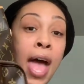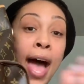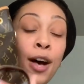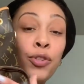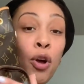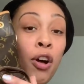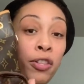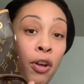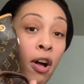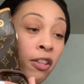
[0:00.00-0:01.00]
house
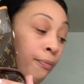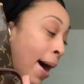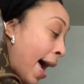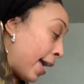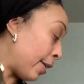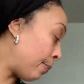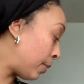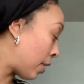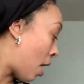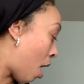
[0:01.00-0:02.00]
all of my items.